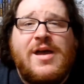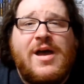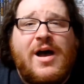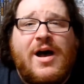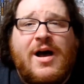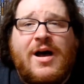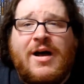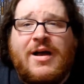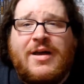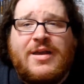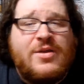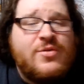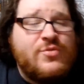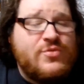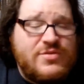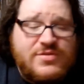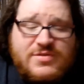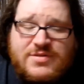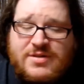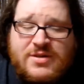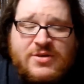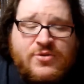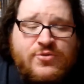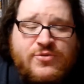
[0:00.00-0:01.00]
It
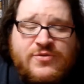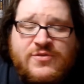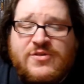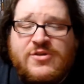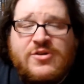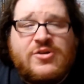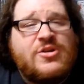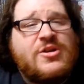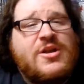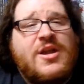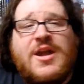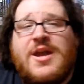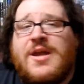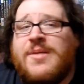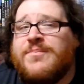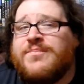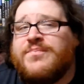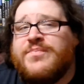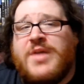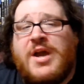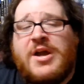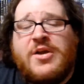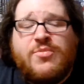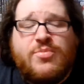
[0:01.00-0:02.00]
was a good game.
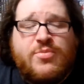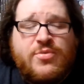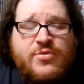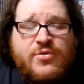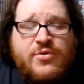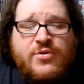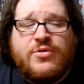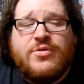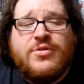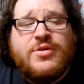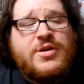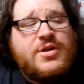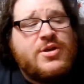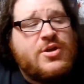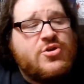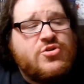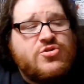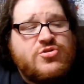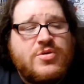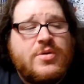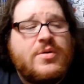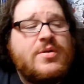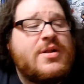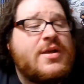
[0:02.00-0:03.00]
I thoroughly
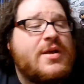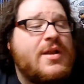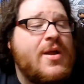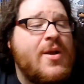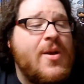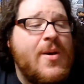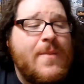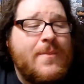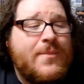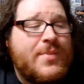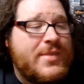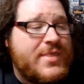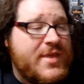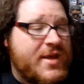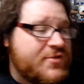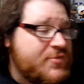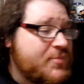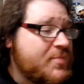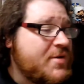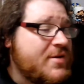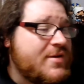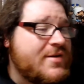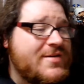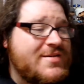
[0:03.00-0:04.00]
enjoyed it. But that's
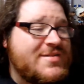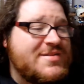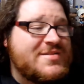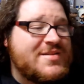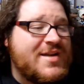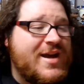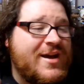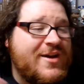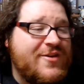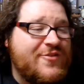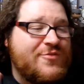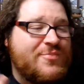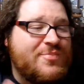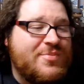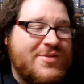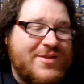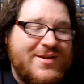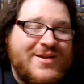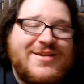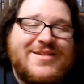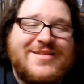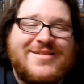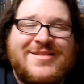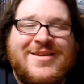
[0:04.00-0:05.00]
because I have
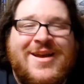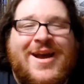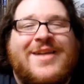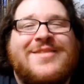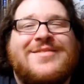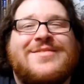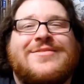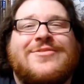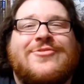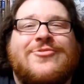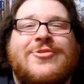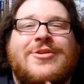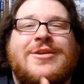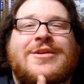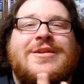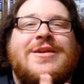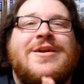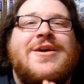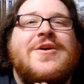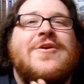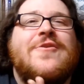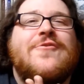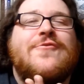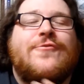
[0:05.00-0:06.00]
played Assassin's Creed
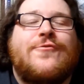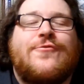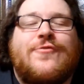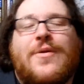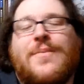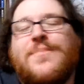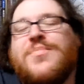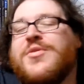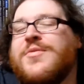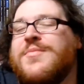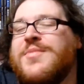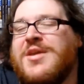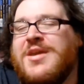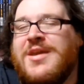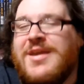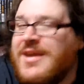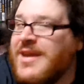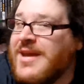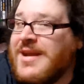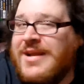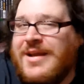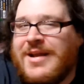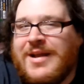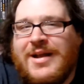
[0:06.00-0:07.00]
from the
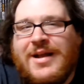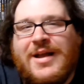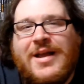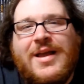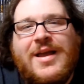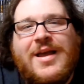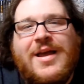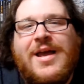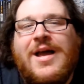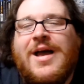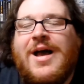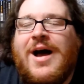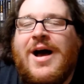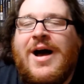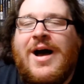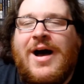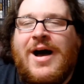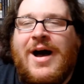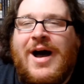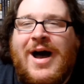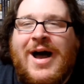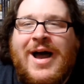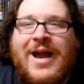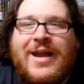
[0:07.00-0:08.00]
beginning.
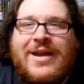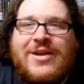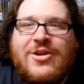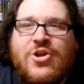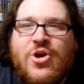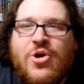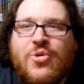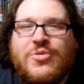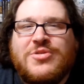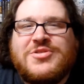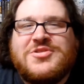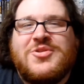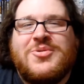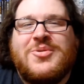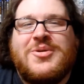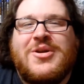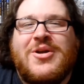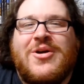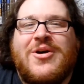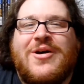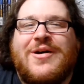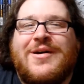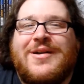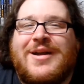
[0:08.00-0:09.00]
I know what's
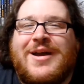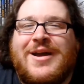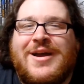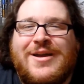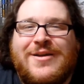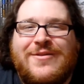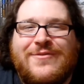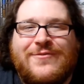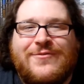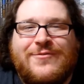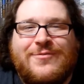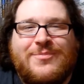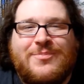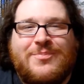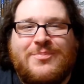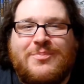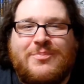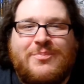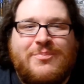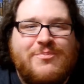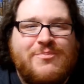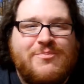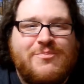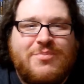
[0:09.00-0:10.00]
going on. I've
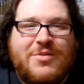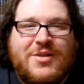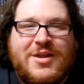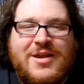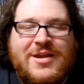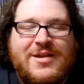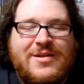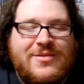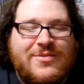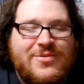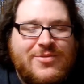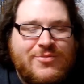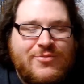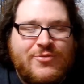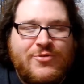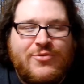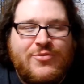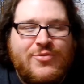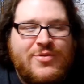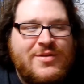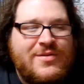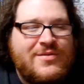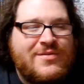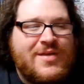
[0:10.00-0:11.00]
played
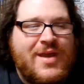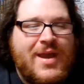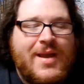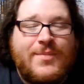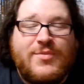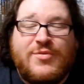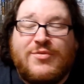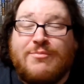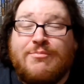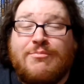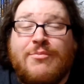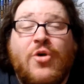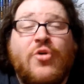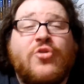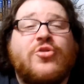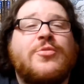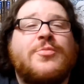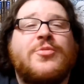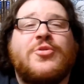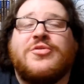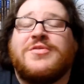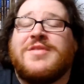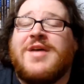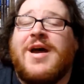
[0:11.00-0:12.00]
through these games
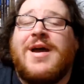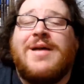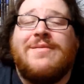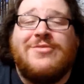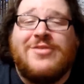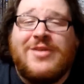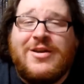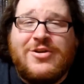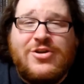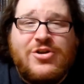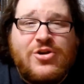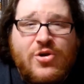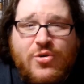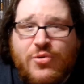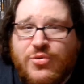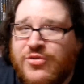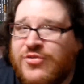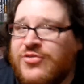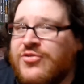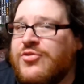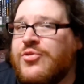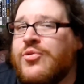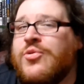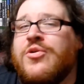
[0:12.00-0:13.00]
multiple times. I know
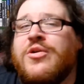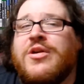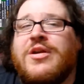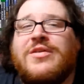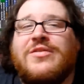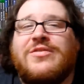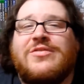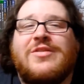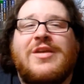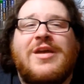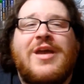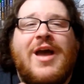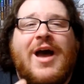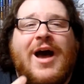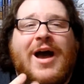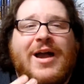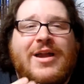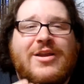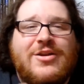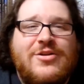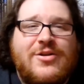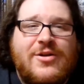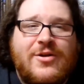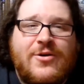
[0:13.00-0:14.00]
the stories.
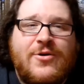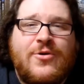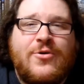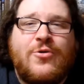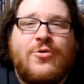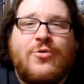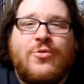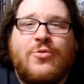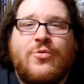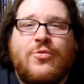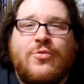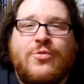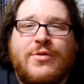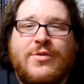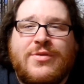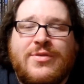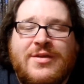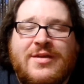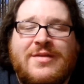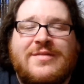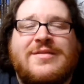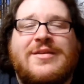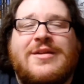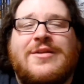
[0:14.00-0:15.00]
I know the
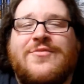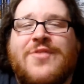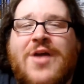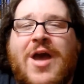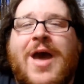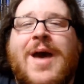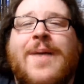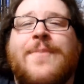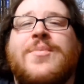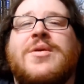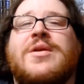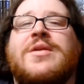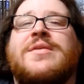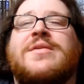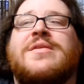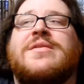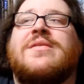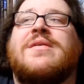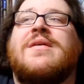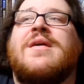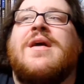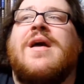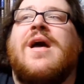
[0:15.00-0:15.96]
things that have happened.